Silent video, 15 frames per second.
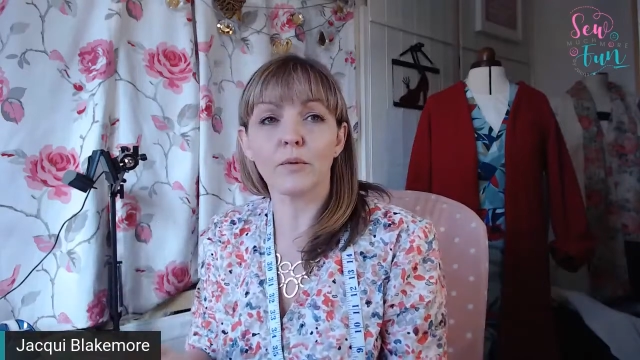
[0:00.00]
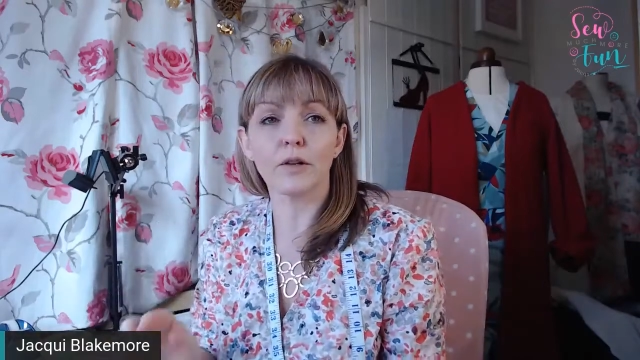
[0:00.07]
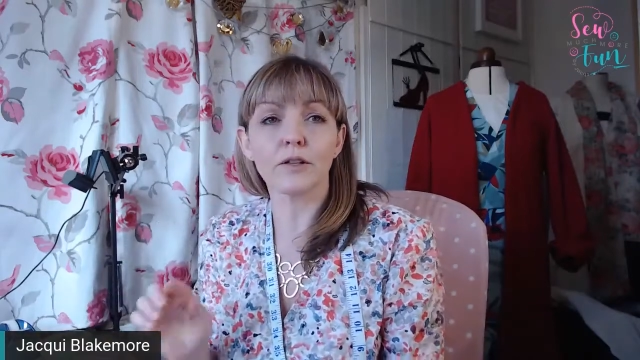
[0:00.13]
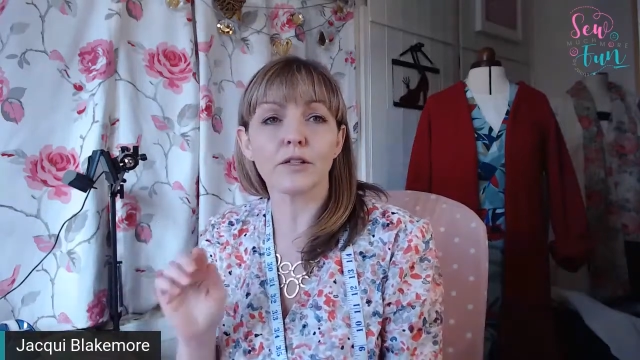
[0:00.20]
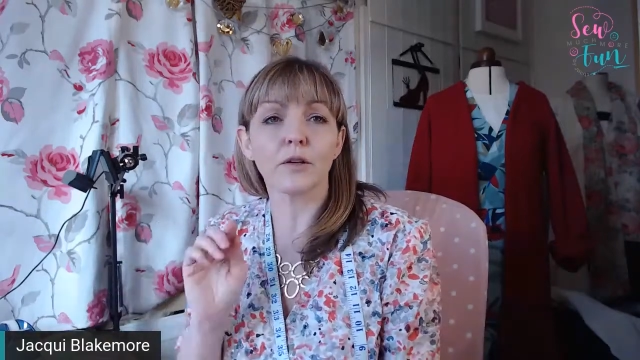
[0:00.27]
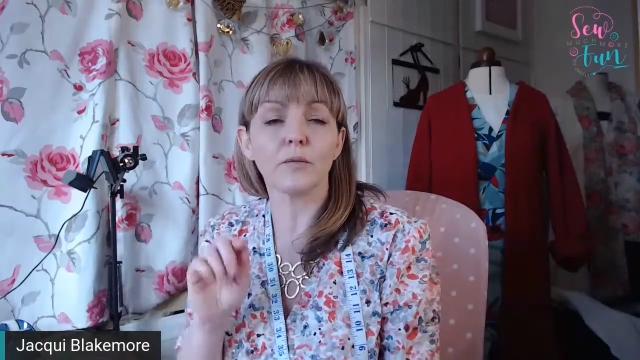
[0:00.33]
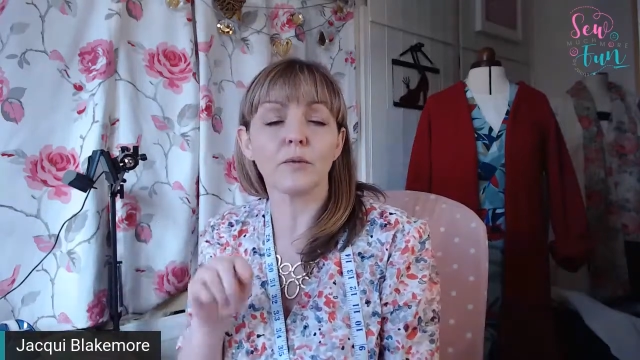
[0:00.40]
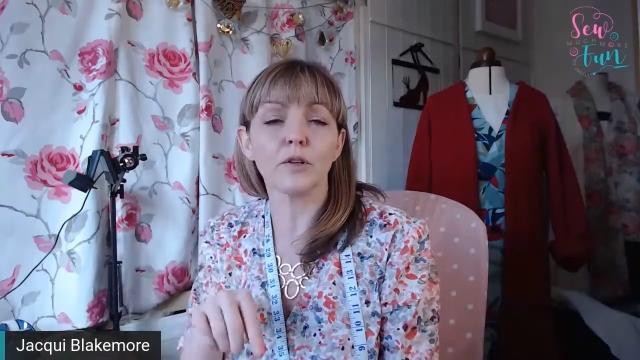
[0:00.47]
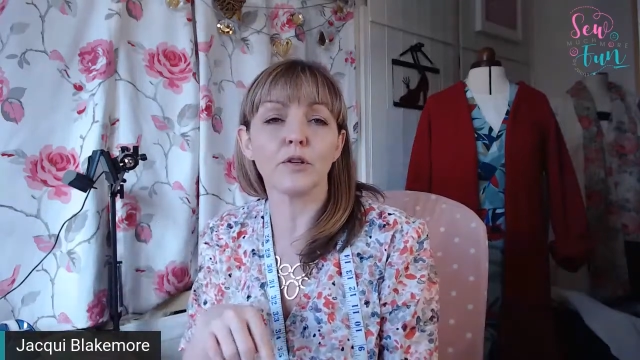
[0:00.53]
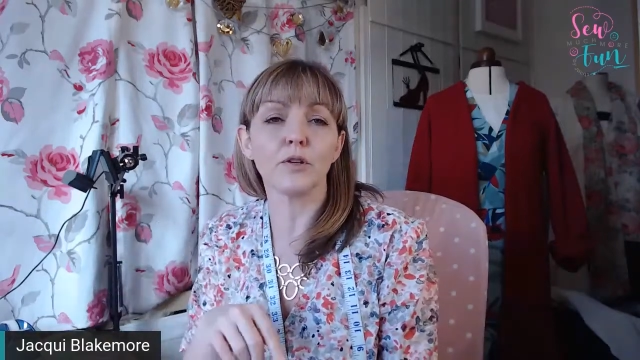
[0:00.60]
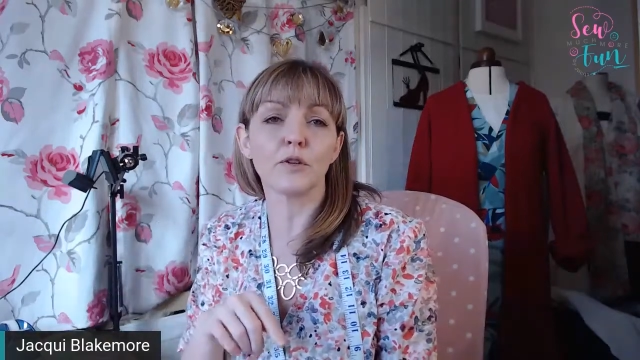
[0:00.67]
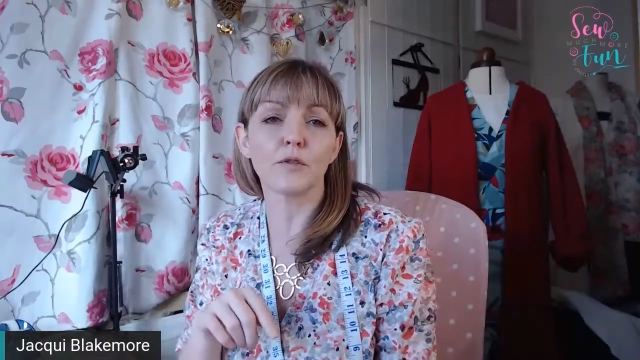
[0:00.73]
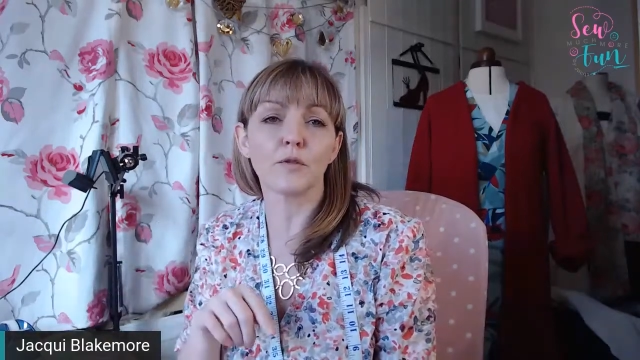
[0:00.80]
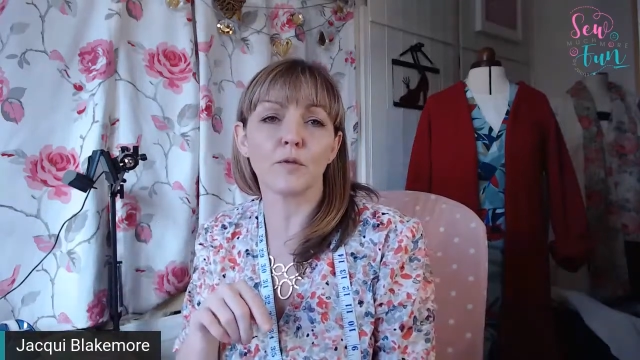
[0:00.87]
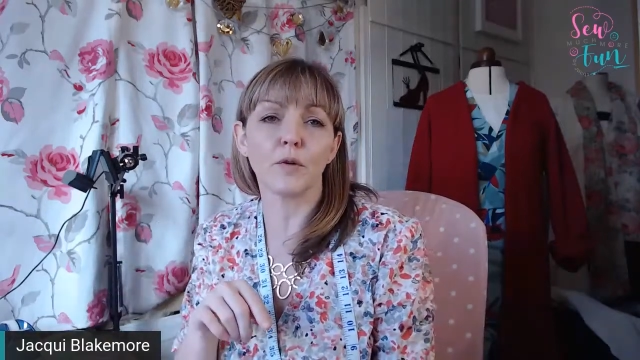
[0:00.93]
ones that we
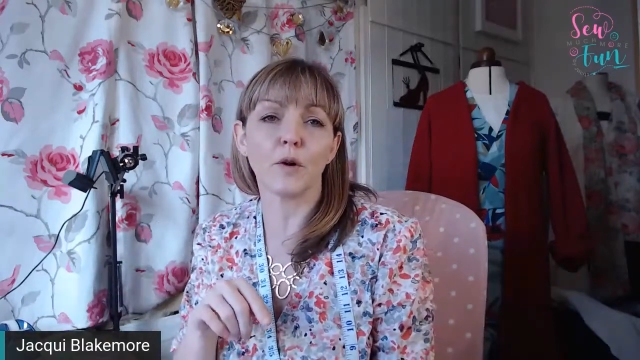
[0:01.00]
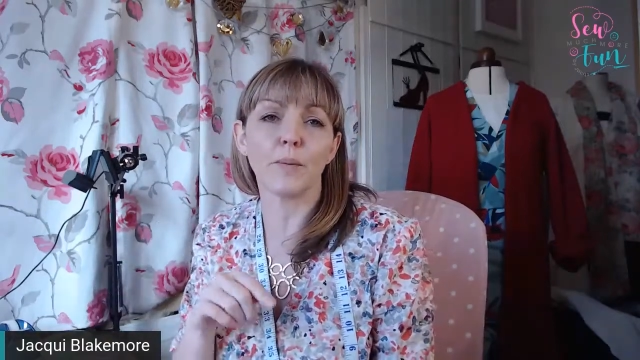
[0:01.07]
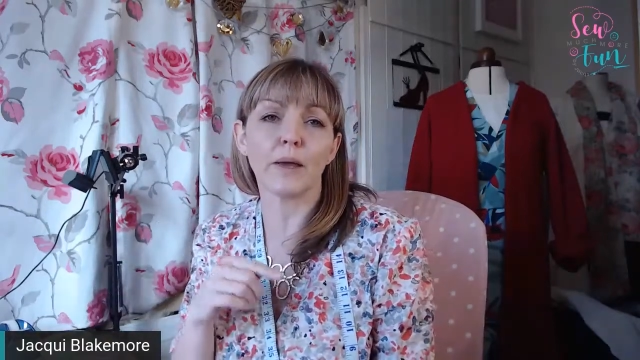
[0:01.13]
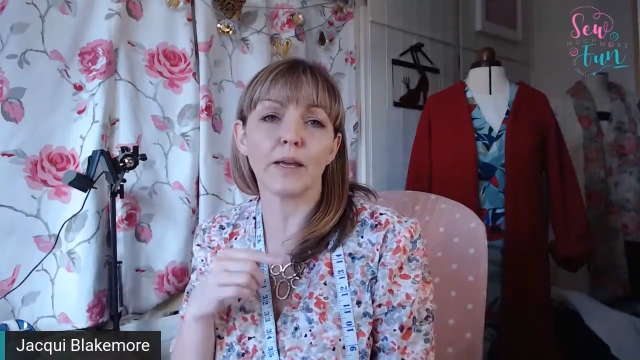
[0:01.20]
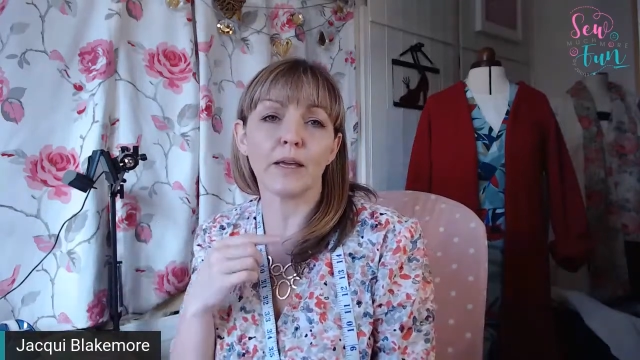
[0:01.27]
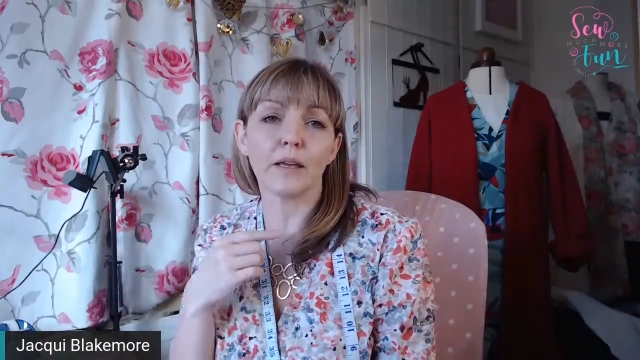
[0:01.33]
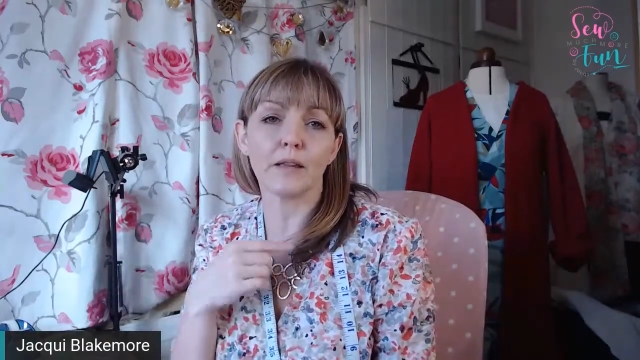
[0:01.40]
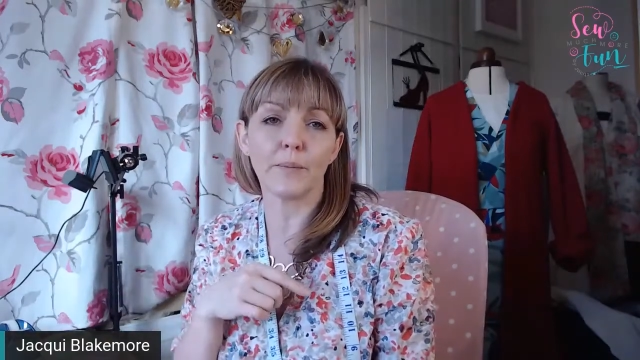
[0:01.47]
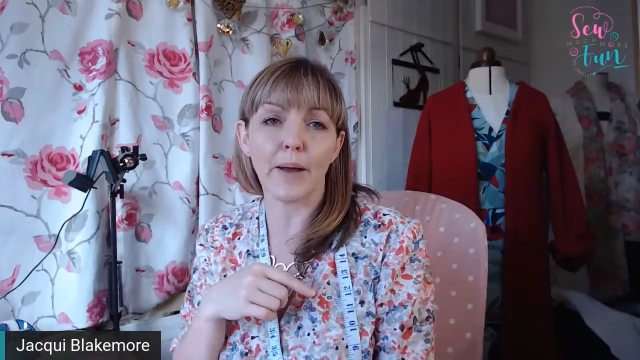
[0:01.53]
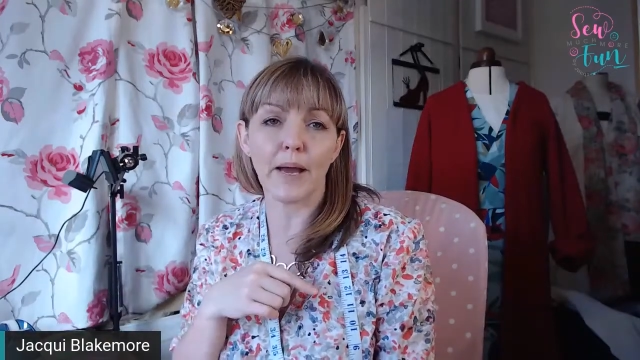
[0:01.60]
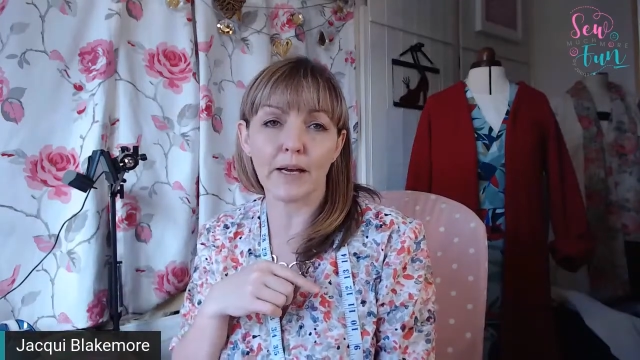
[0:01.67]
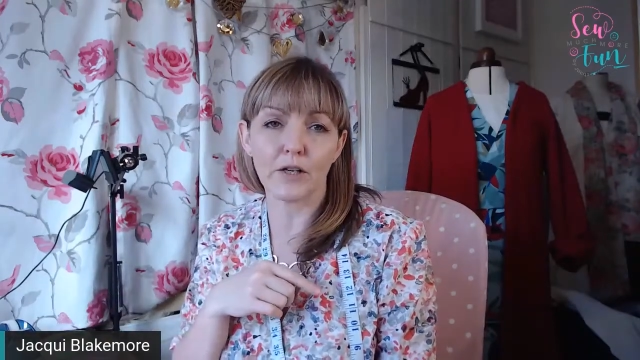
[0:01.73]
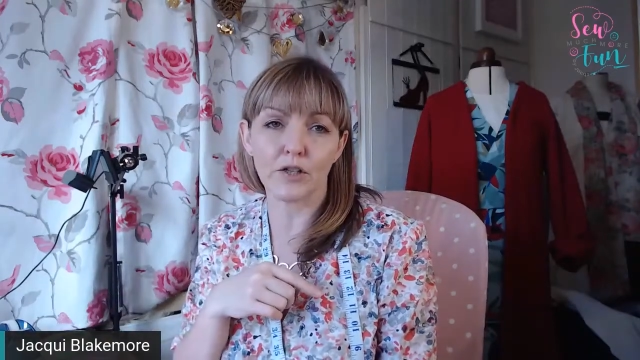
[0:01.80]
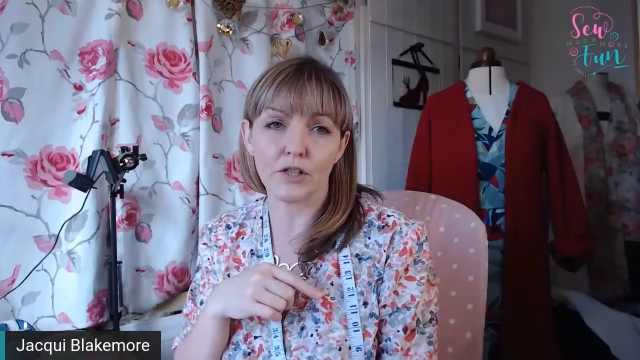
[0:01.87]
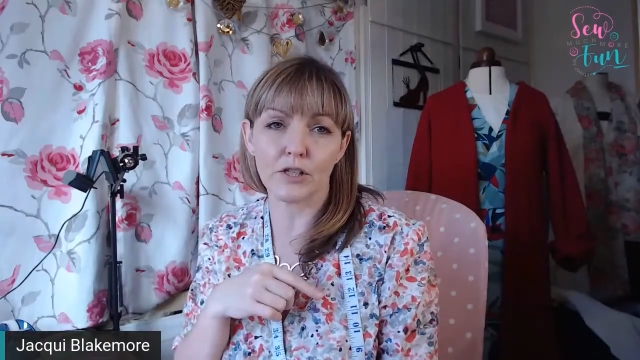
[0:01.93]
used for making the
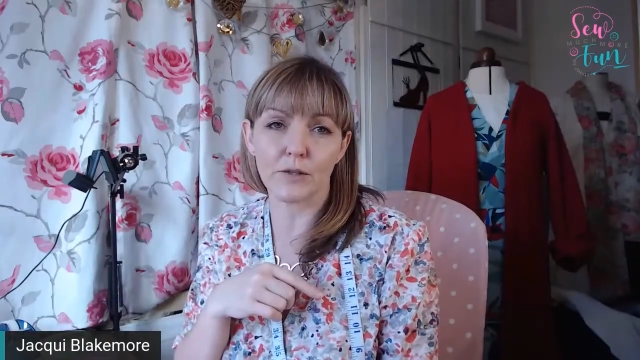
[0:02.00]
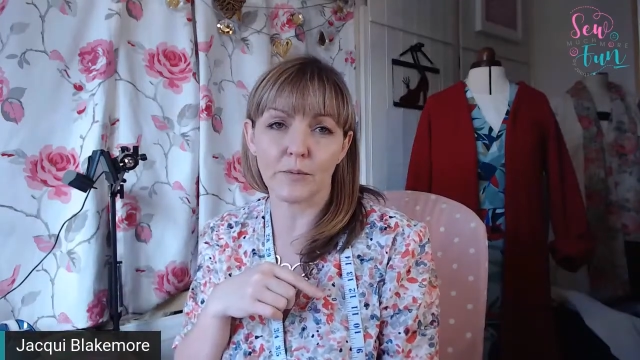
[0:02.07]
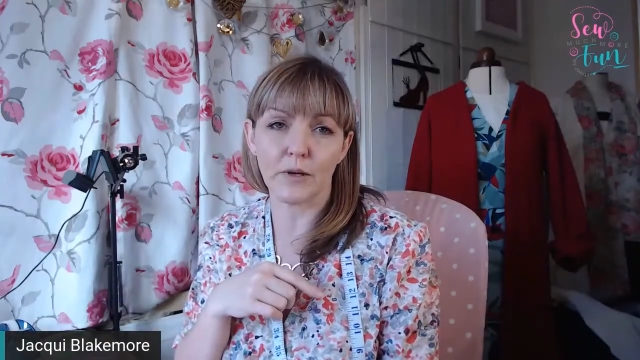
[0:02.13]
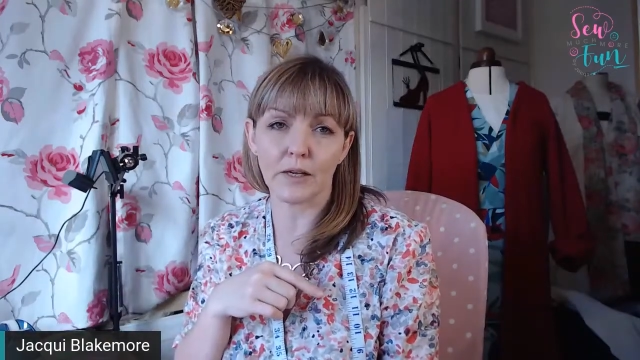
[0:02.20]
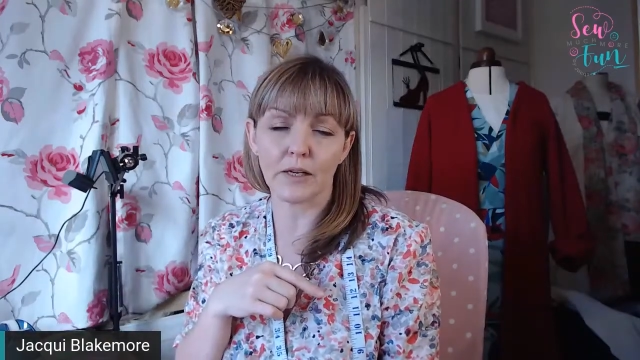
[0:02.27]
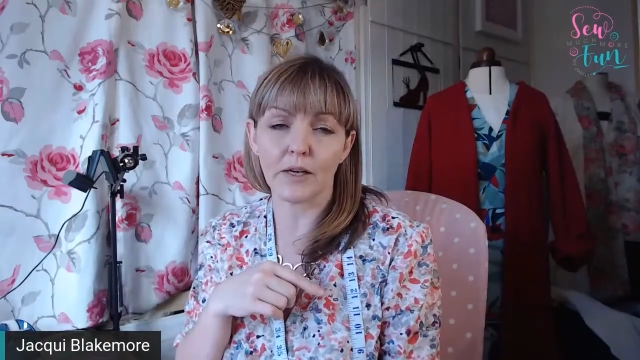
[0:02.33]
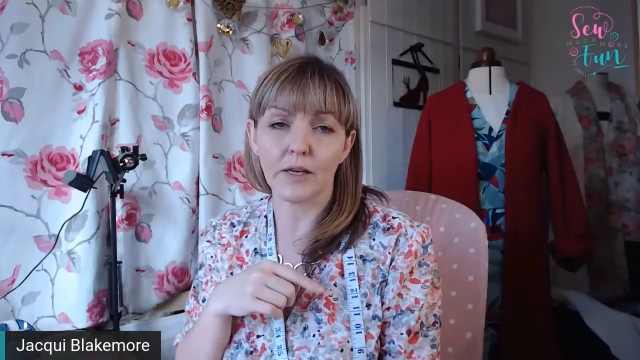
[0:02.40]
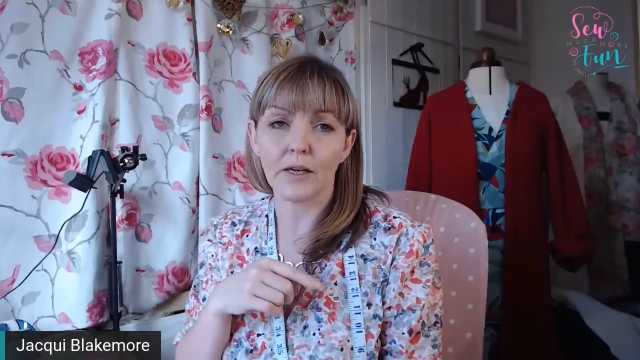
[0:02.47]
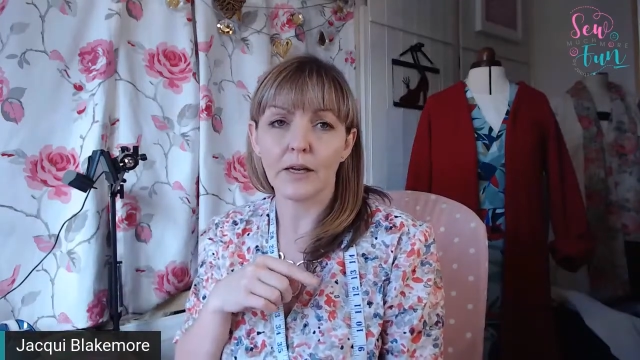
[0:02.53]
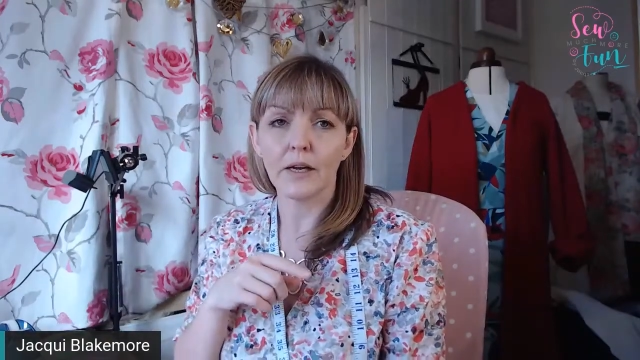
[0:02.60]
back adjustment,